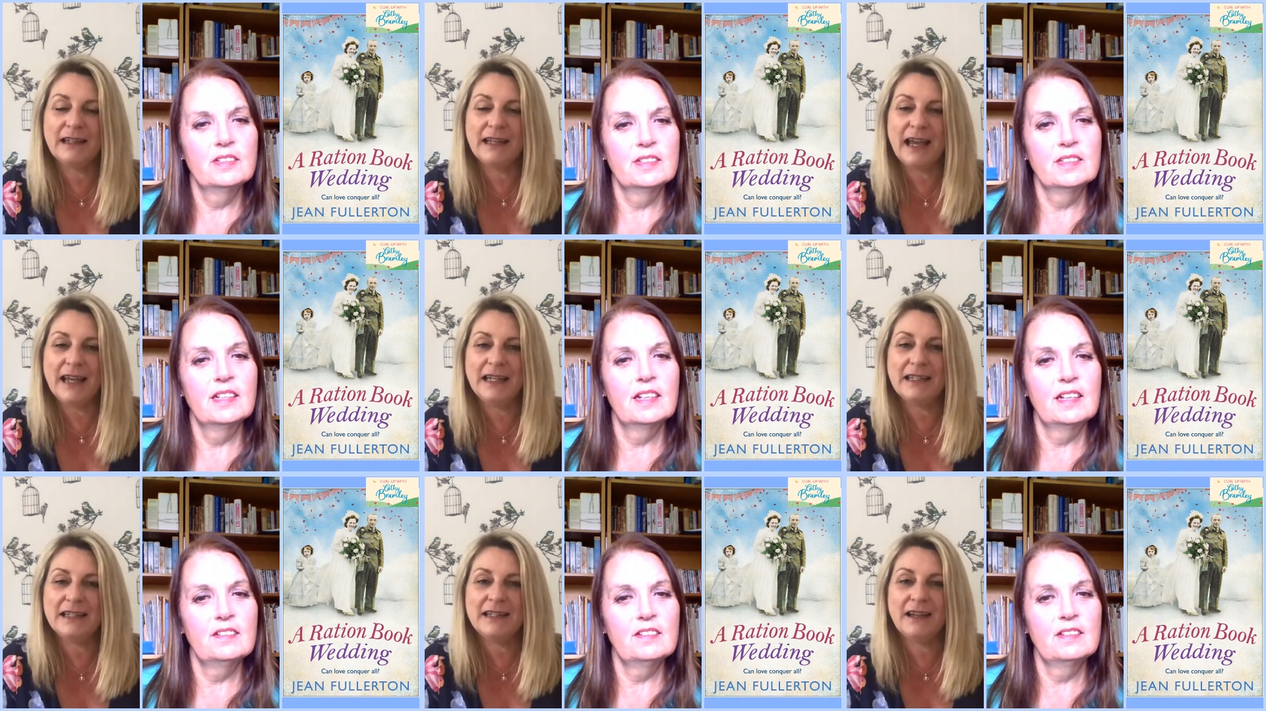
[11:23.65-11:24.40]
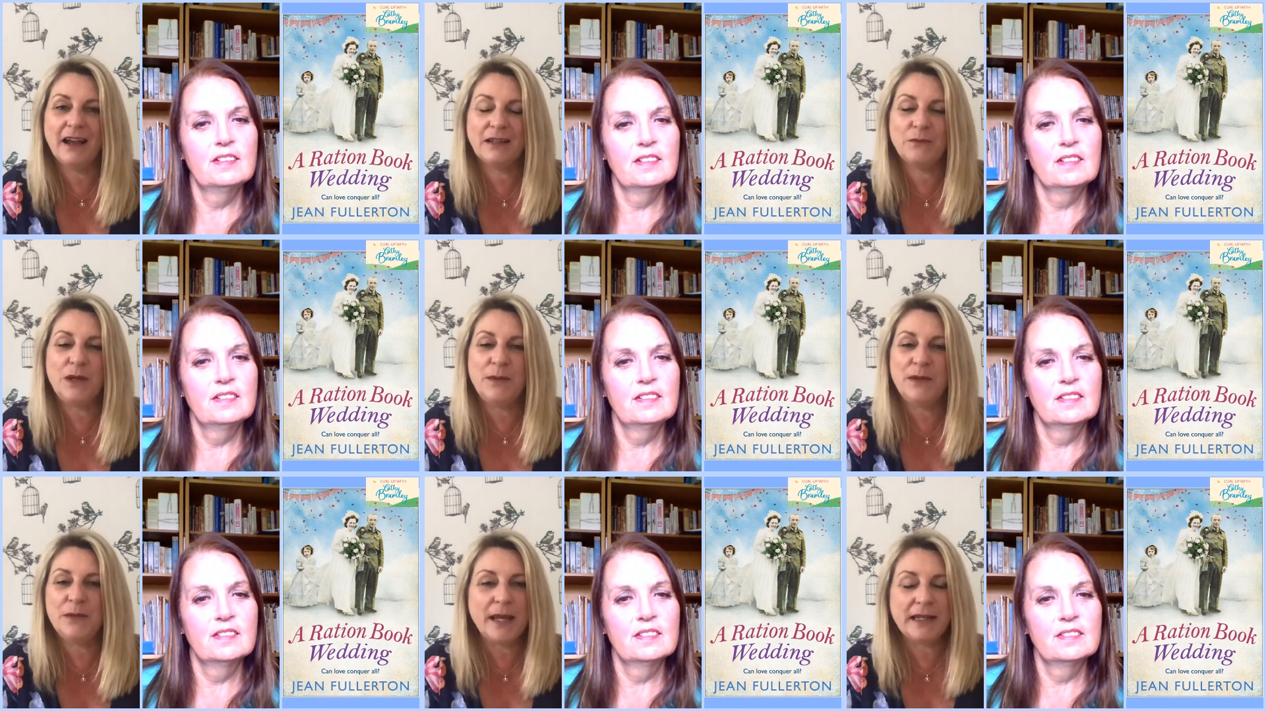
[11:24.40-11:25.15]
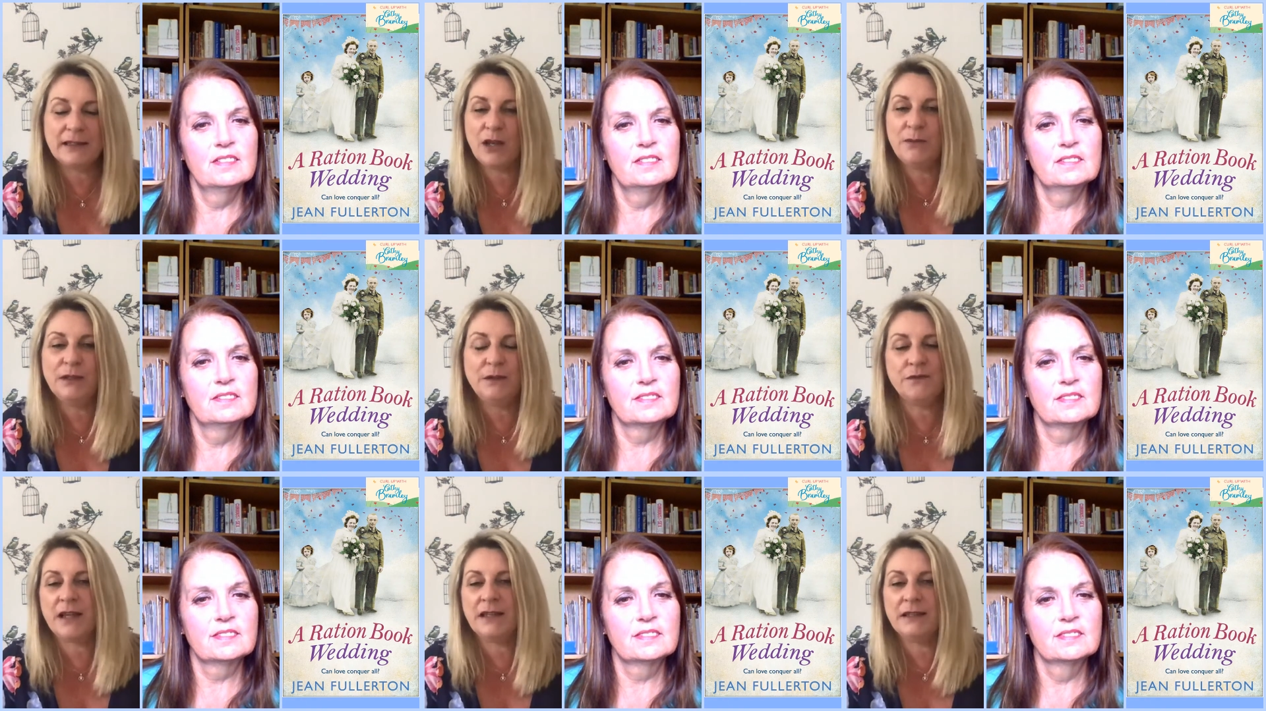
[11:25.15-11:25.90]
Speaker 1: Yeah. And it's nice. And we, you make so many
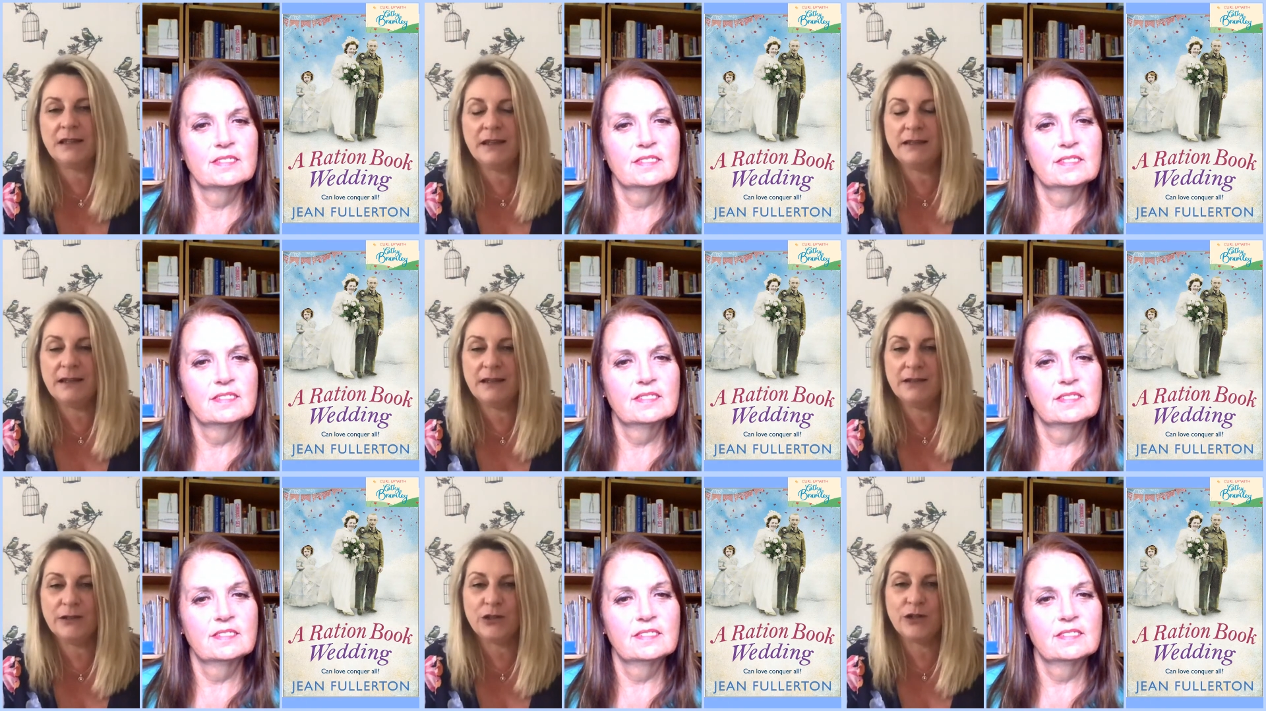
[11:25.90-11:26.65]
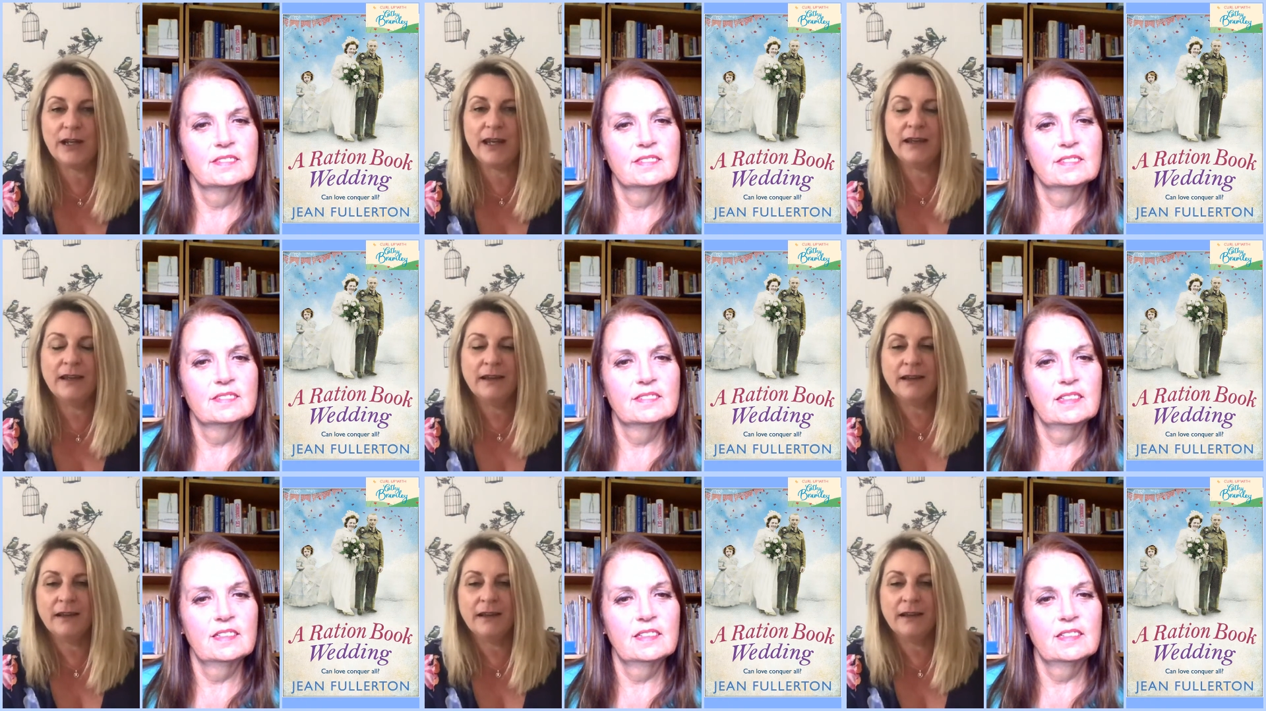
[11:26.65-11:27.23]
friends in this industry